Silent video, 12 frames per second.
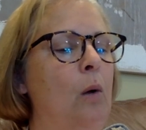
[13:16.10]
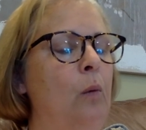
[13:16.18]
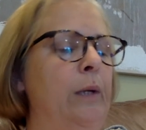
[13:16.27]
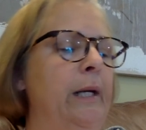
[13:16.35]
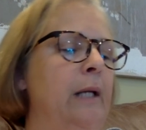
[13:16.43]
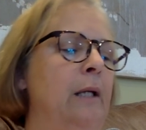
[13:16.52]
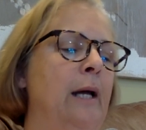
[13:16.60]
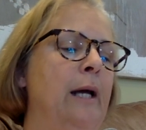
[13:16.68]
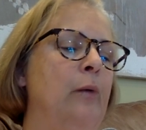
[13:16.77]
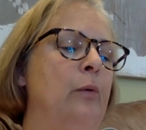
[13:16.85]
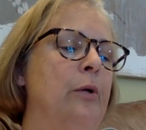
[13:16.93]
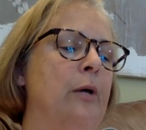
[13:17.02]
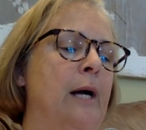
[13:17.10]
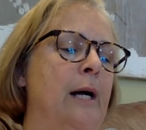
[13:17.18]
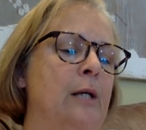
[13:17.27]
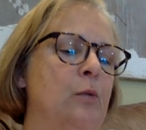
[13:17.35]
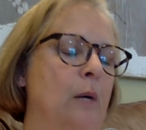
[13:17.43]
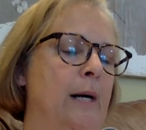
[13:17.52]
Winnie lay with her
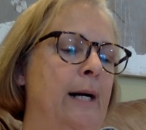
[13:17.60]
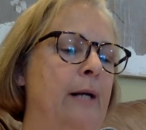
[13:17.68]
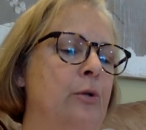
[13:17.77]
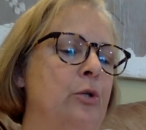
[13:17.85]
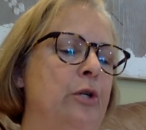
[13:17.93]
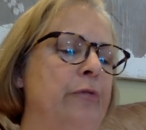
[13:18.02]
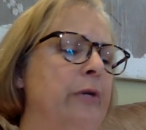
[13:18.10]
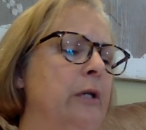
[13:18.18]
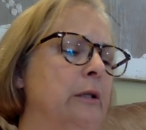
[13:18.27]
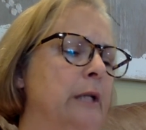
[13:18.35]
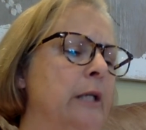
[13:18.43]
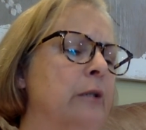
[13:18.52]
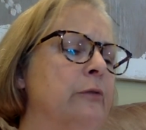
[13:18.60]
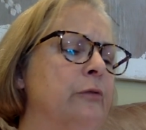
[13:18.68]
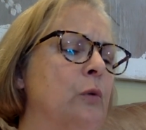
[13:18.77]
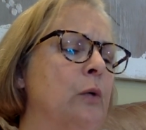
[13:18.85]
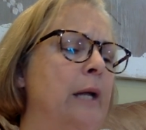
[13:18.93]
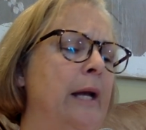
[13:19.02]
eyes wide. She felt cared
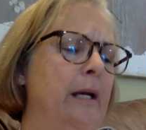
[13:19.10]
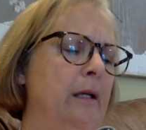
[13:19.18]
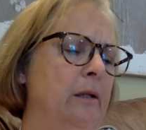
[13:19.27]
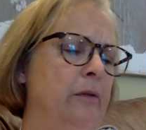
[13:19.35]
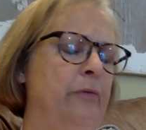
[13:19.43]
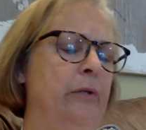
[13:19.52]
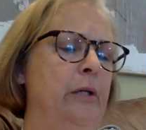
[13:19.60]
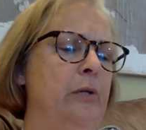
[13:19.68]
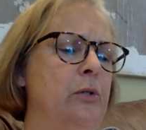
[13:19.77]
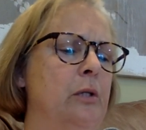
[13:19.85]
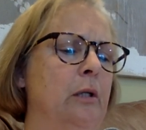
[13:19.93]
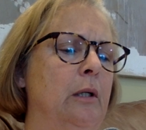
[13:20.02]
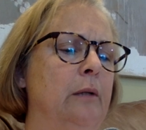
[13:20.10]
for and confused.